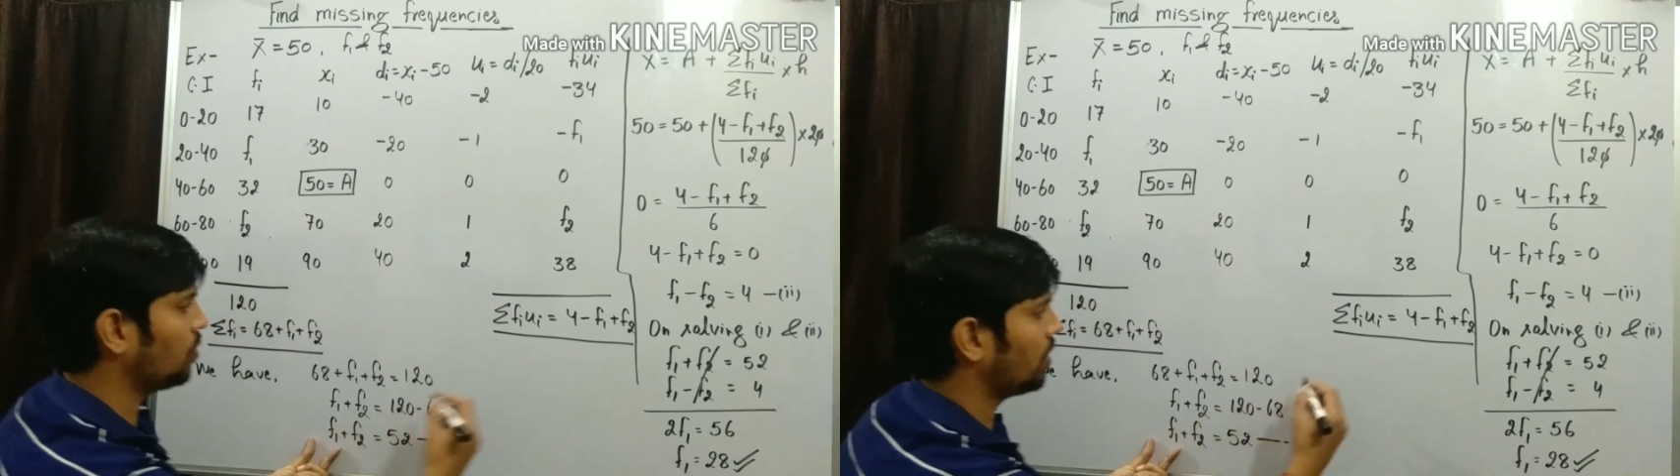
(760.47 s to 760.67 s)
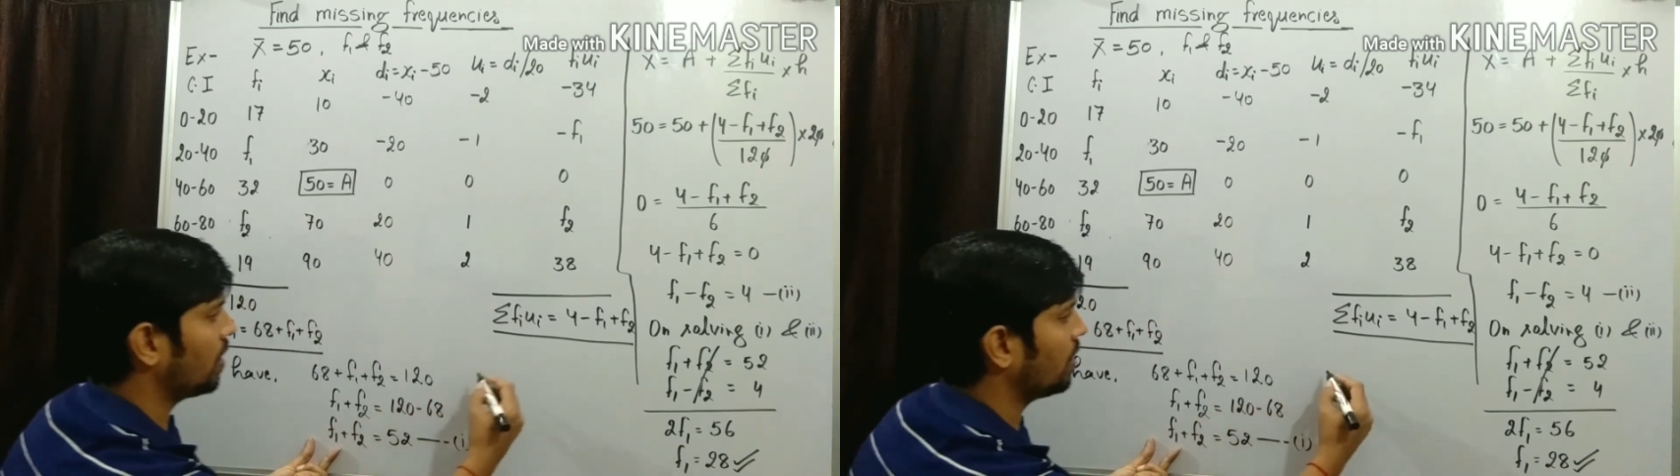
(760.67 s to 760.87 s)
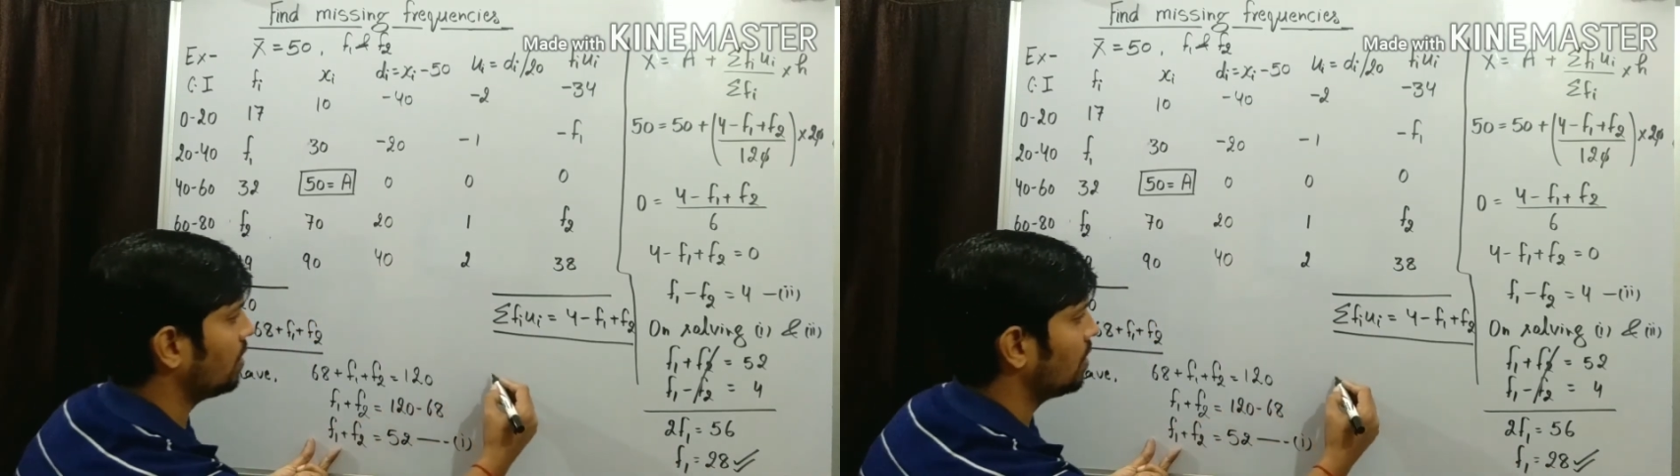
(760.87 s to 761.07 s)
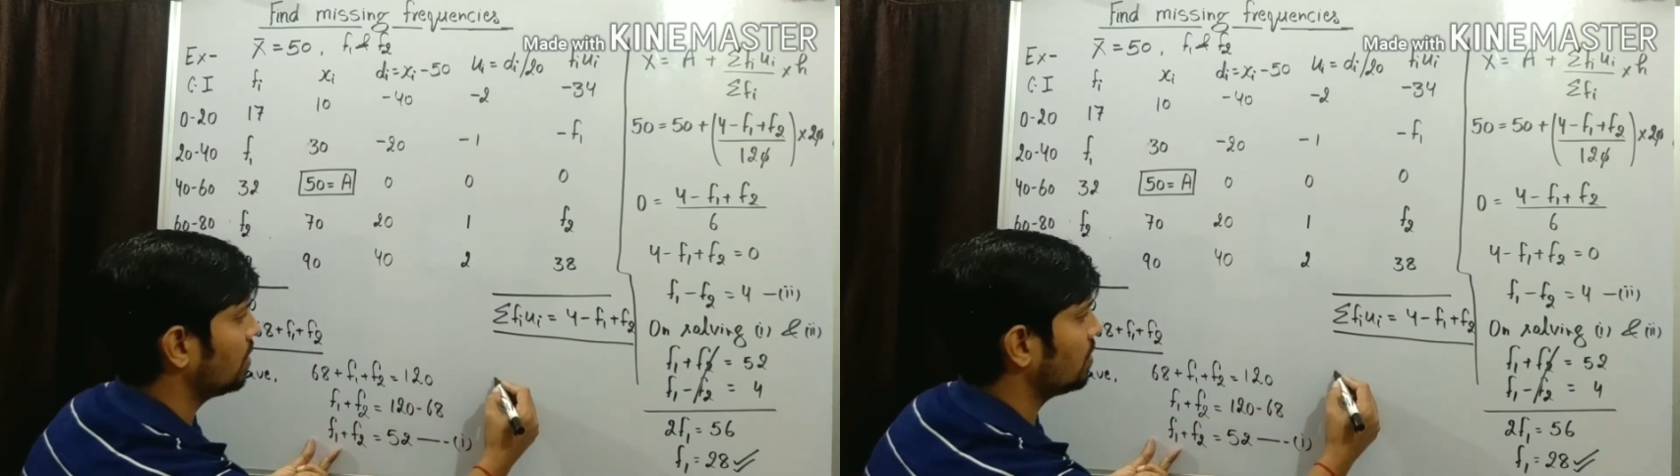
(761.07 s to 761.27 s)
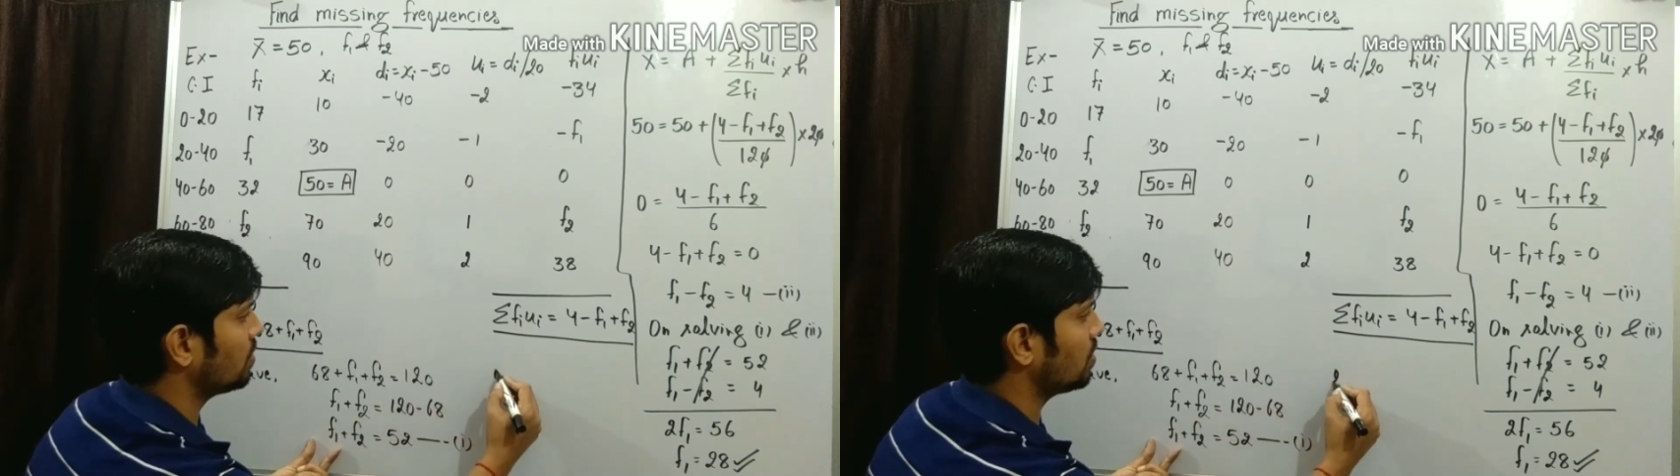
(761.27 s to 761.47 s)
put here,
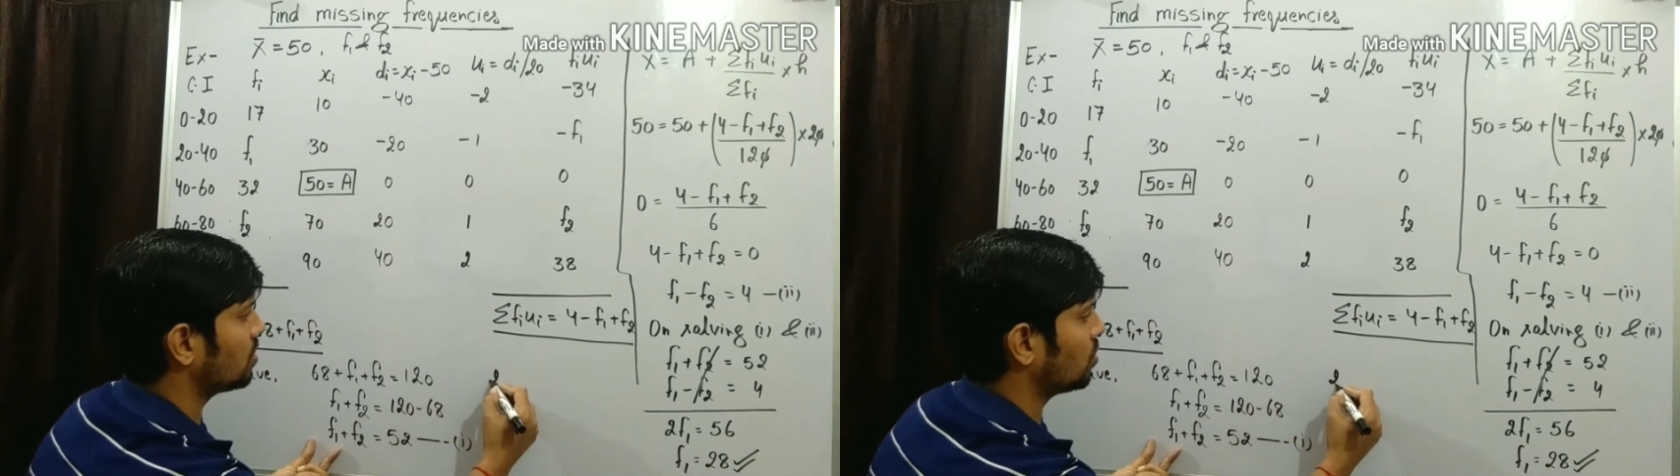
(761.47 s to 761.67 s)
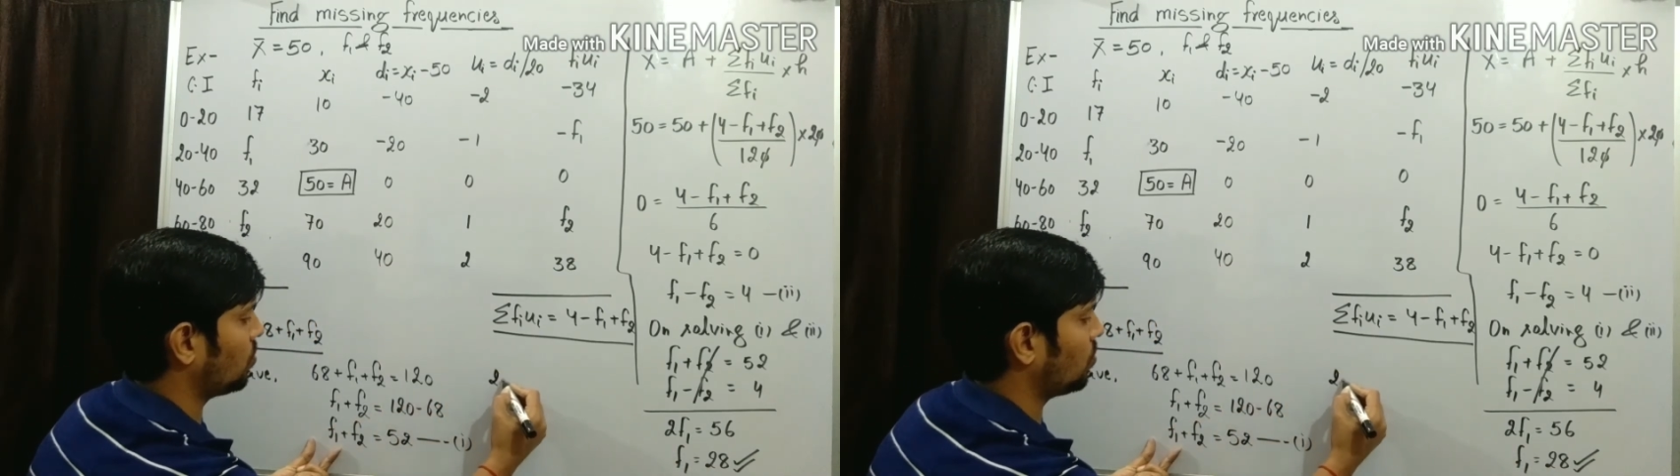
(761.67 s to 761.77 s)
this is